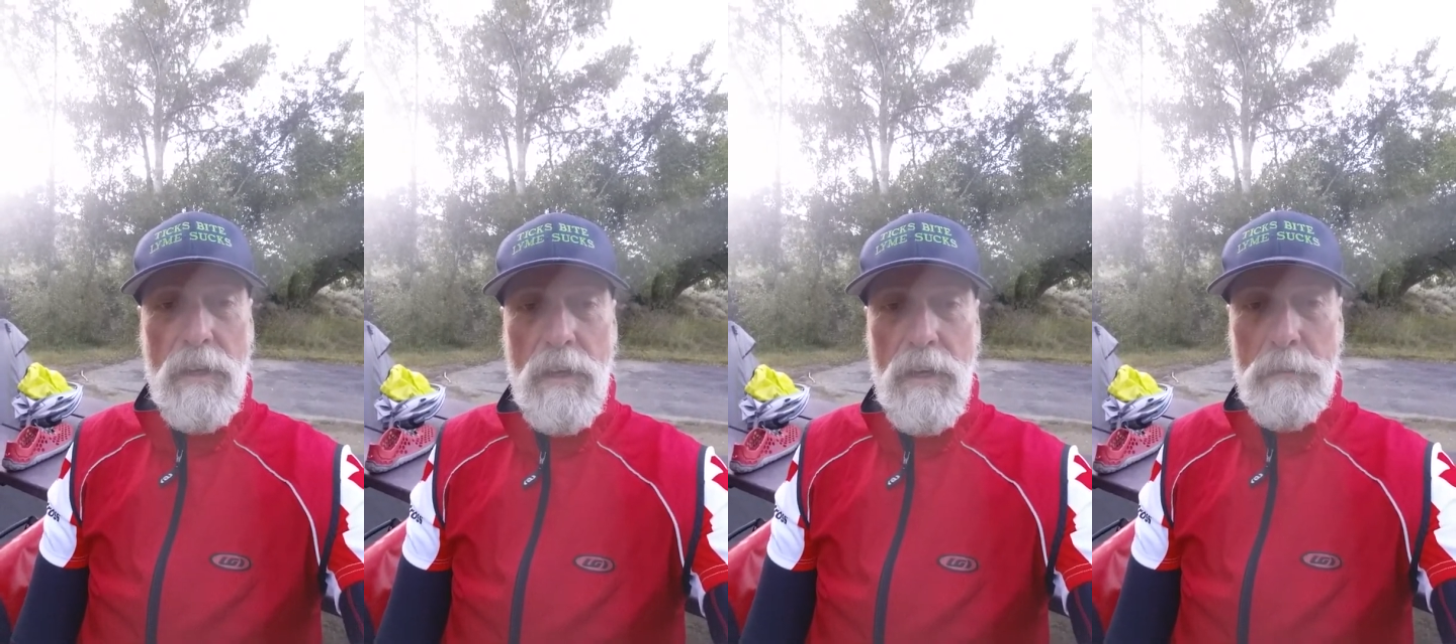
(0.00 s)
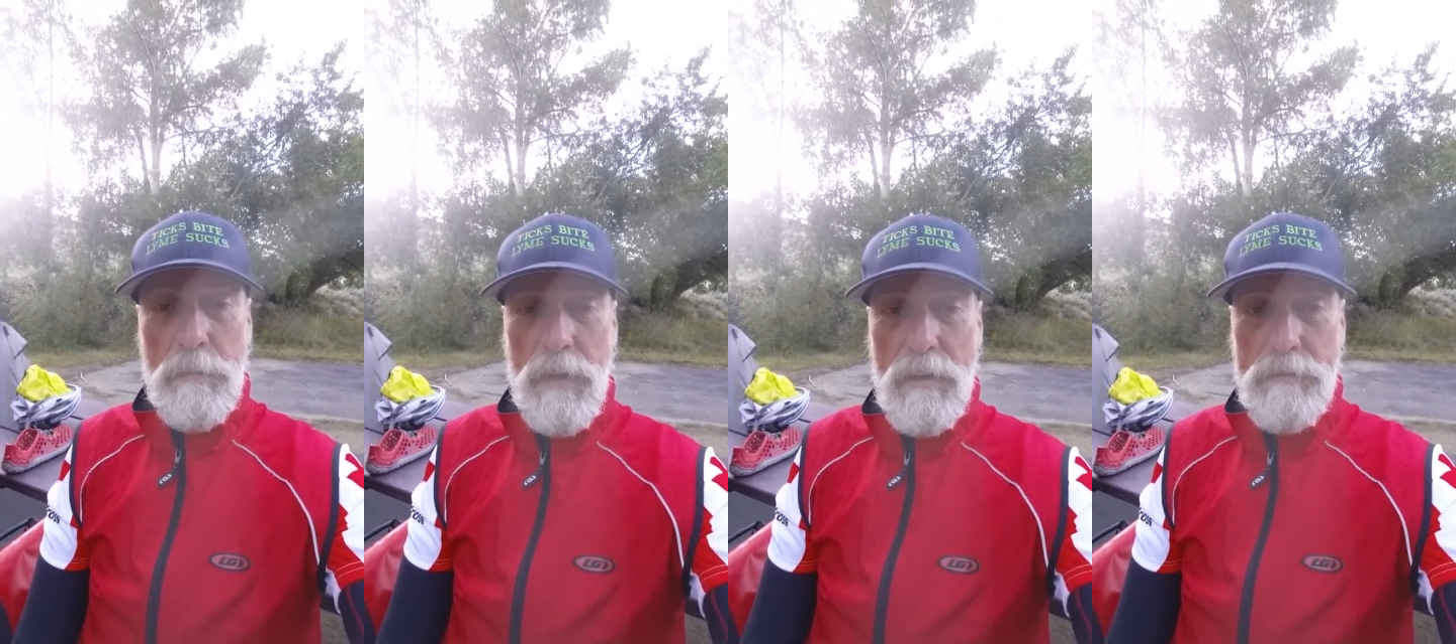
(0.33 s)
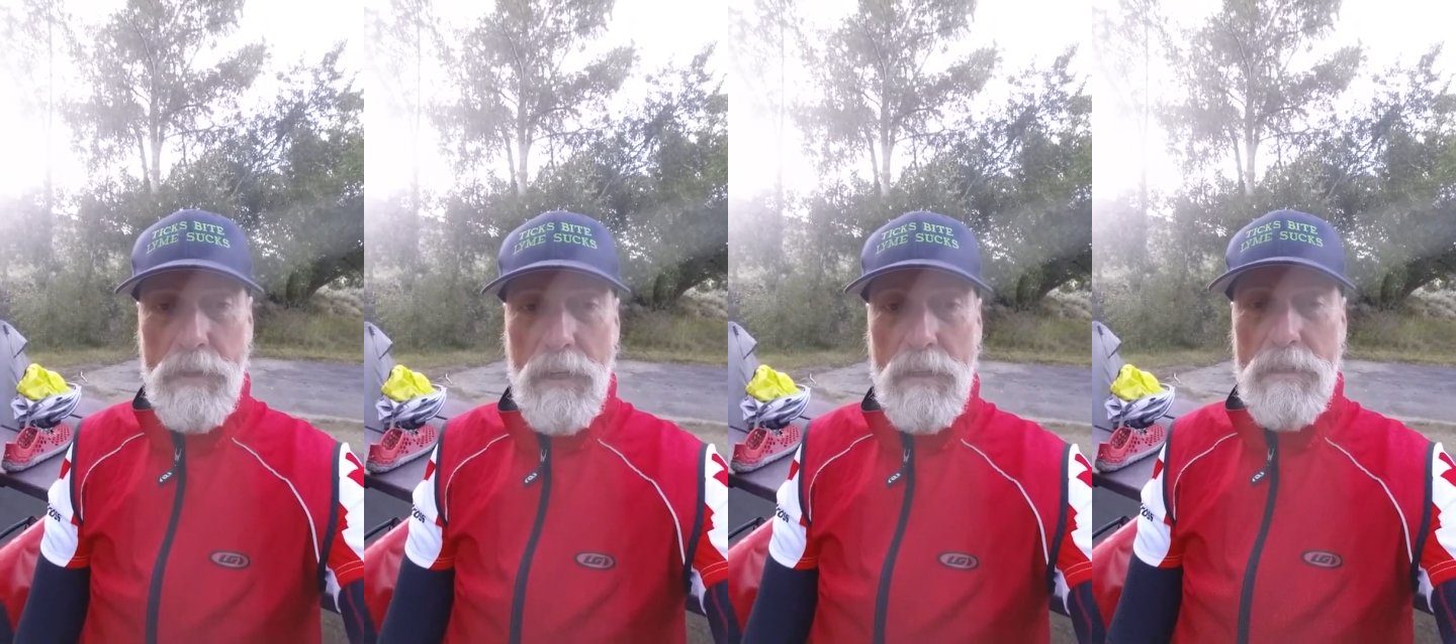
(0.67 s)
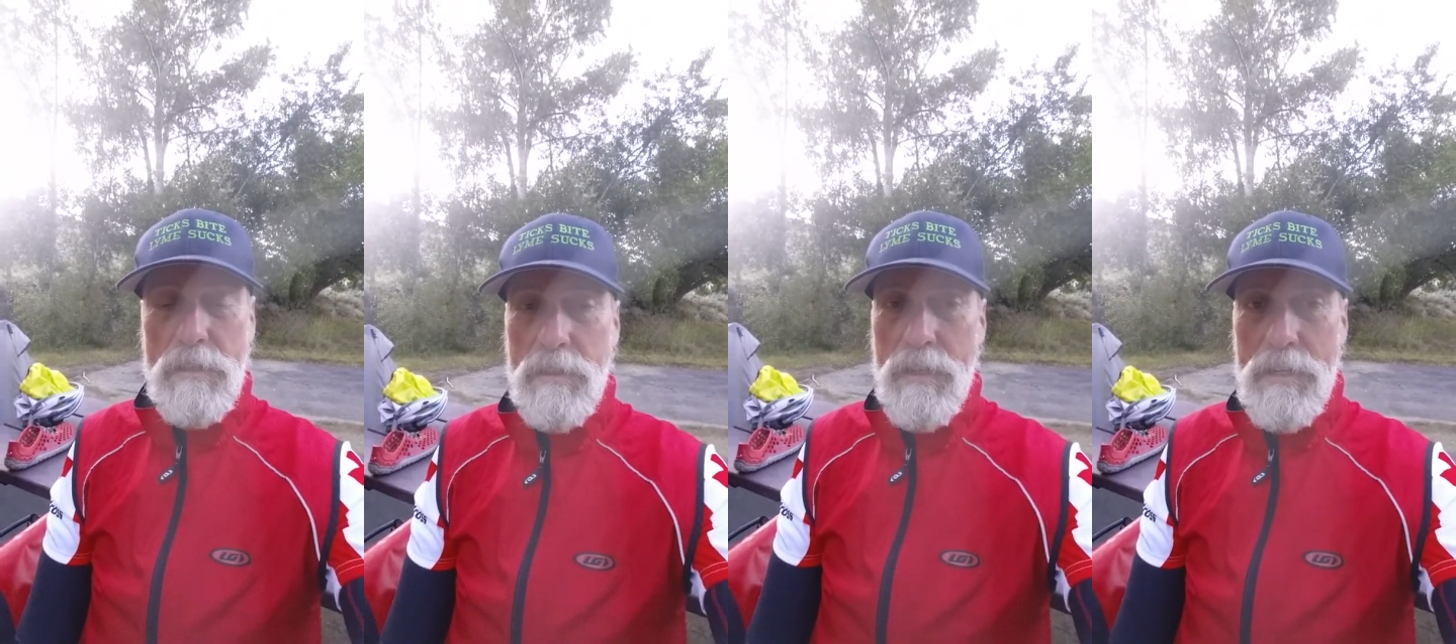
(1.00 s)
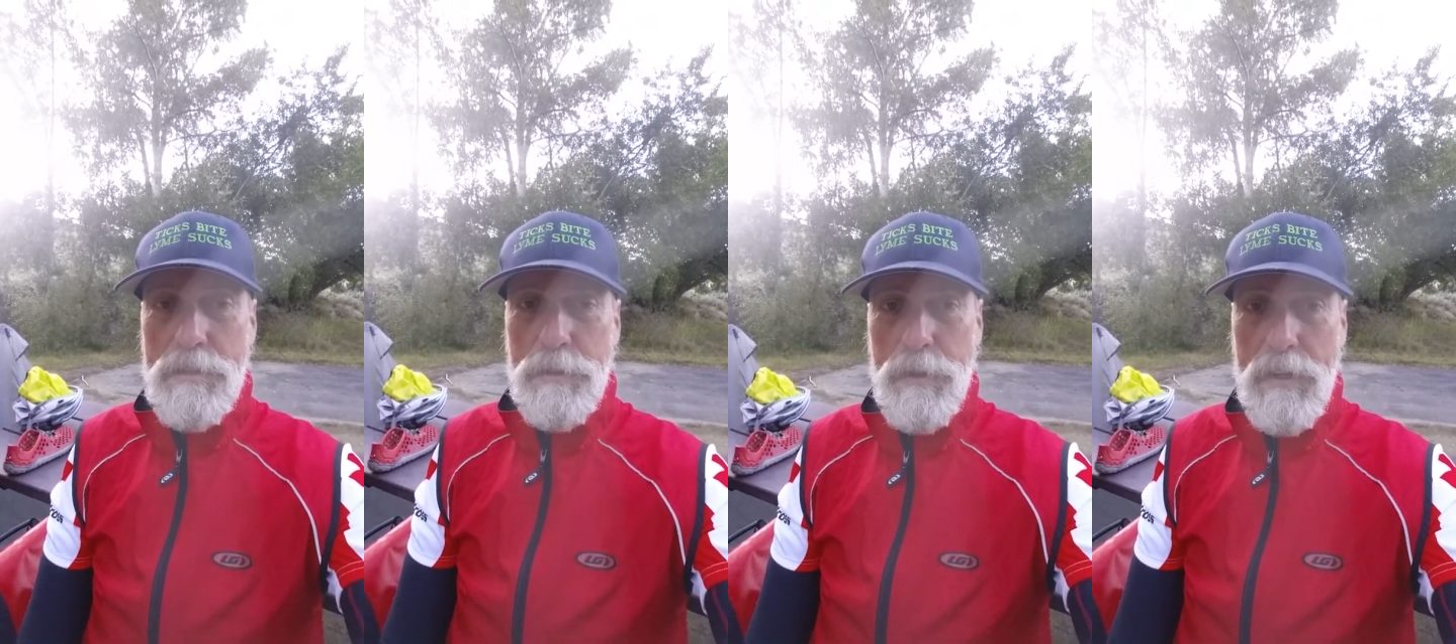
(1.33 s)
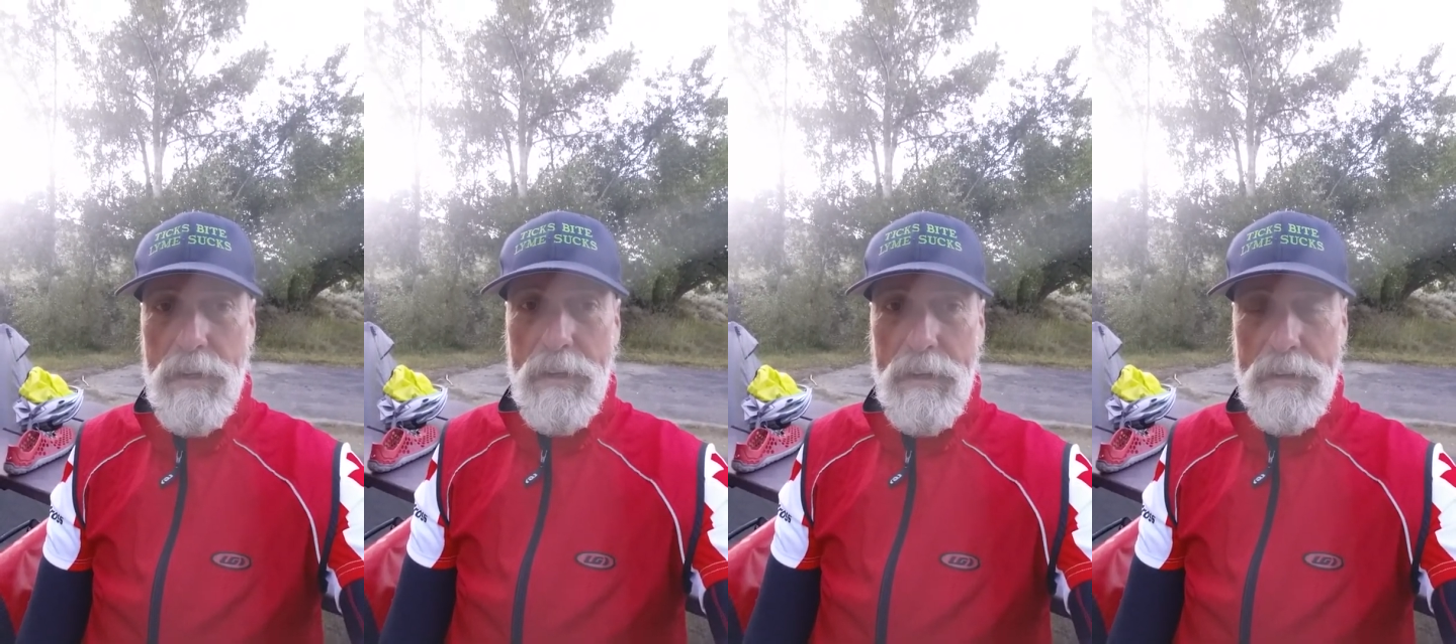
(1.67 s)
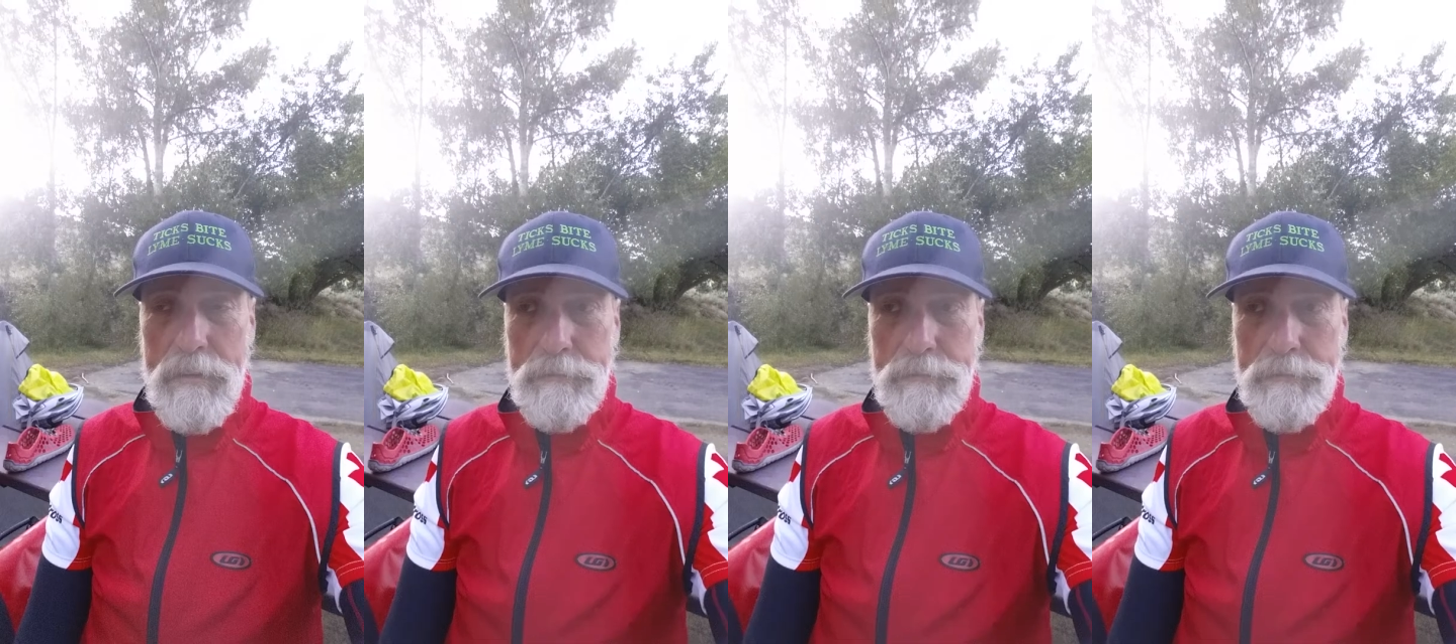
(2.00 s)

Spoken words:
Left Gunnison yesterday